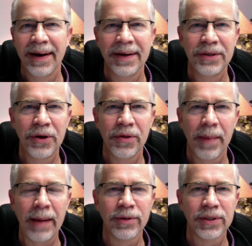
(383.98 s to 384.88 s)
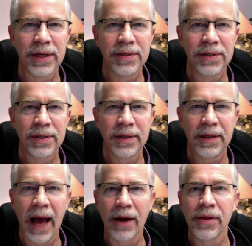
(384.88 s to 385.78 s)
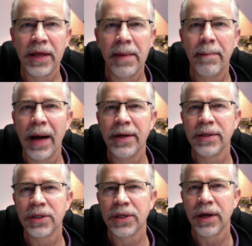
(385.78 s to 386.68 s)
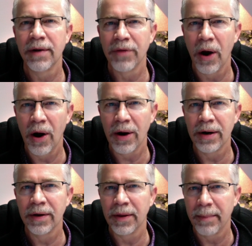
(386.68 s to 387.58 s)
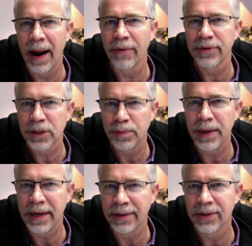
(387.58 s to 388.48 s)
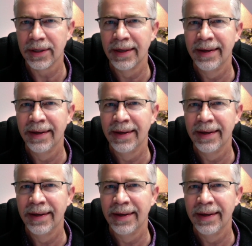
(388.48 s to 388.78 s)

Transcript: You know, the Bible says, out of the abundance of the heart, the mouth speaks.